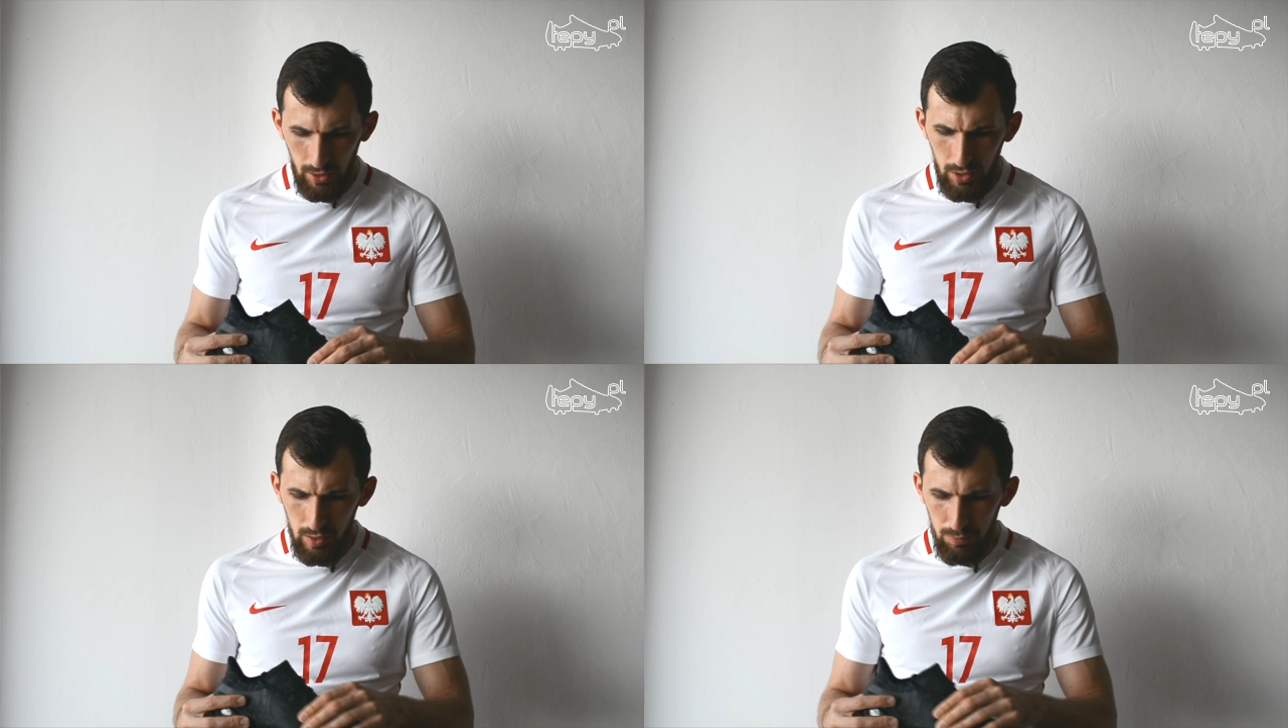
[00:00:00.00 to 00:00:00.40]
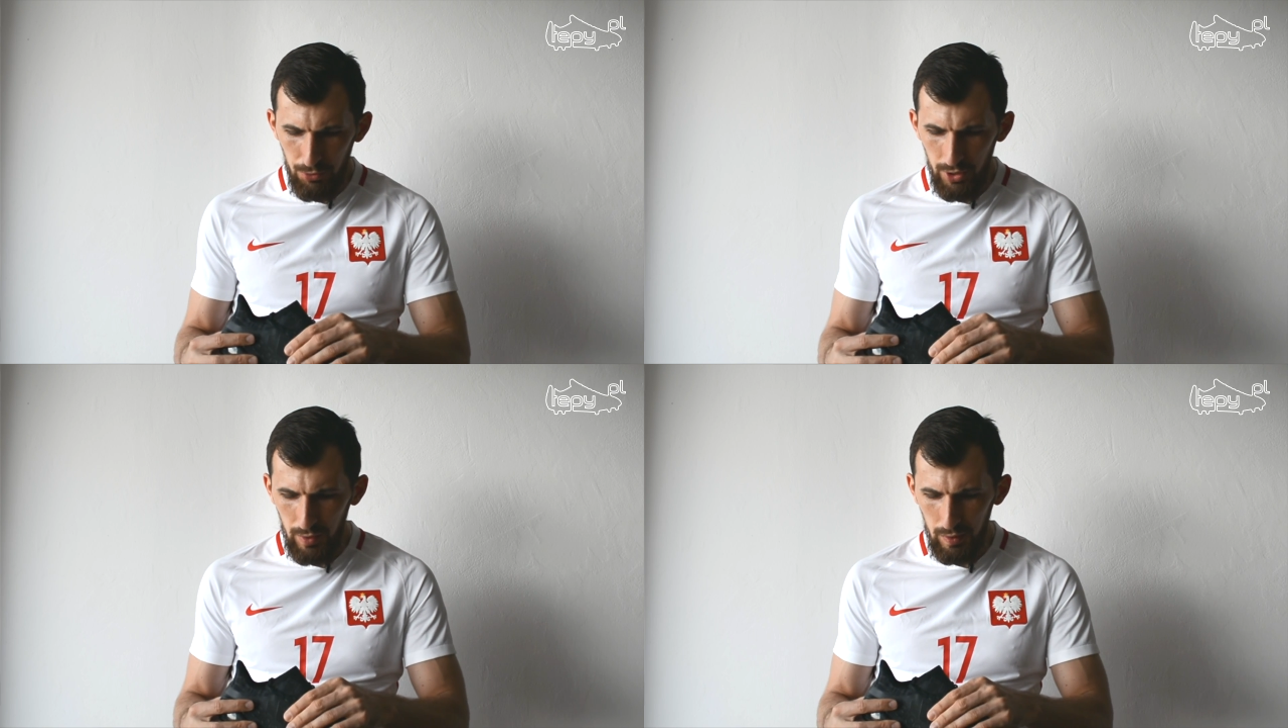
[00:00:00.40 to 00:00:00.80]
is
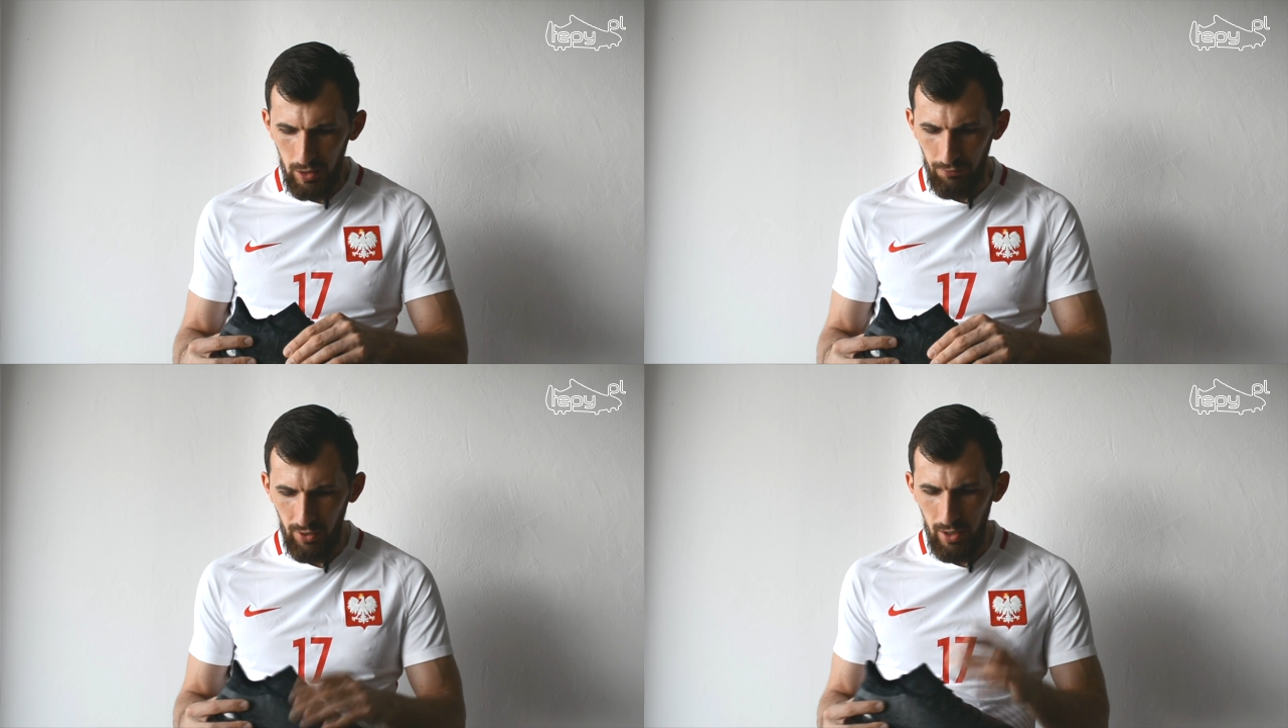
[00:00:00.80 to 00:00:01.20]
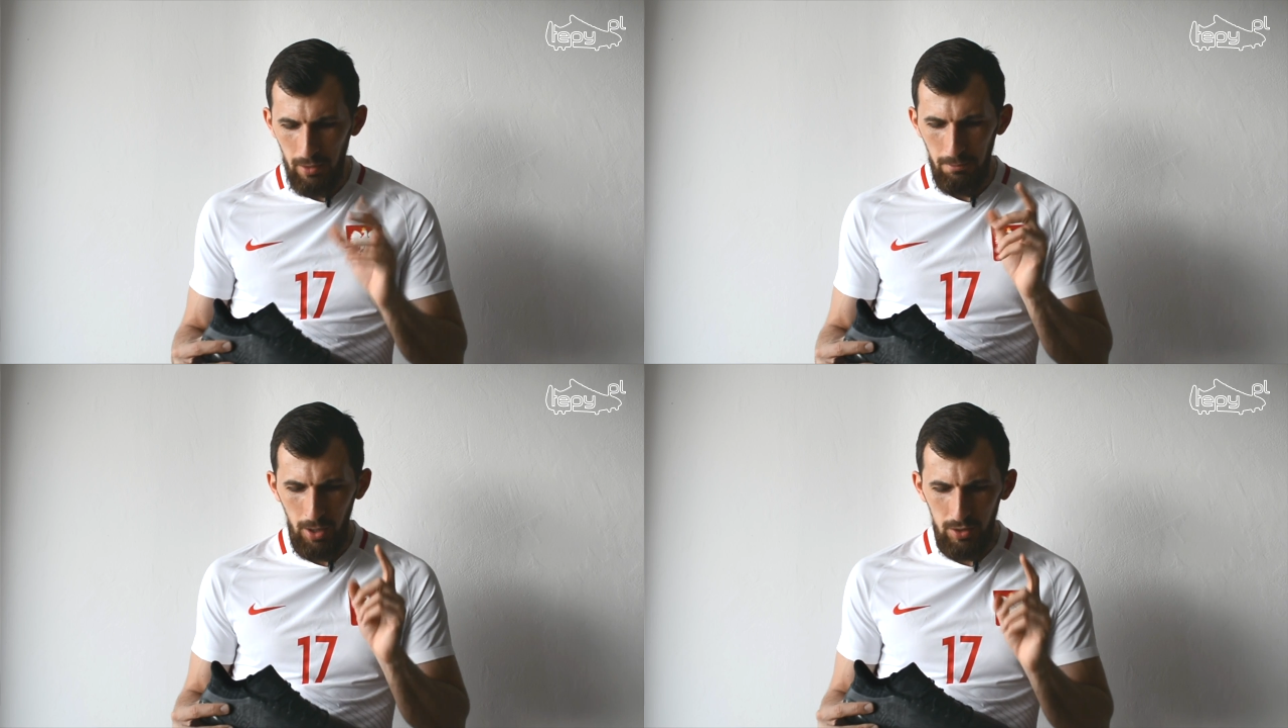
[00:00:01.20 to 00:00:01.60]
pretty stiff.
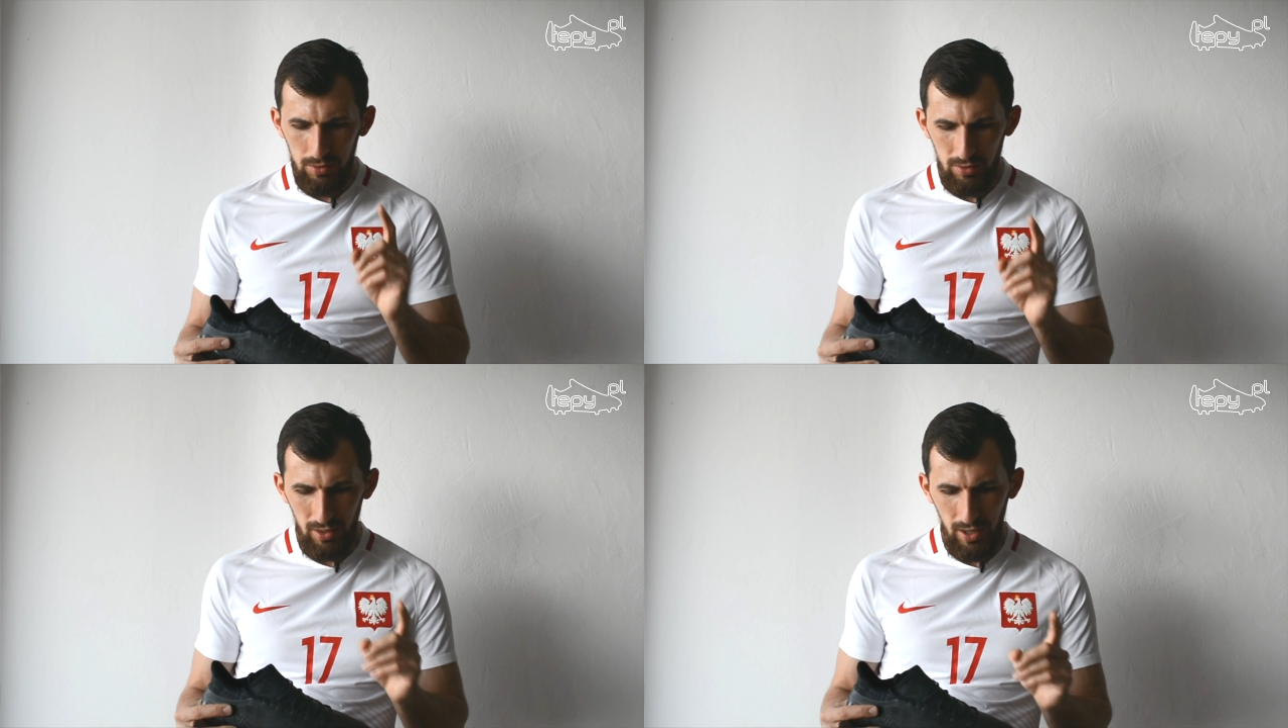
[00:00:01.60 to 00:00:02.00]
But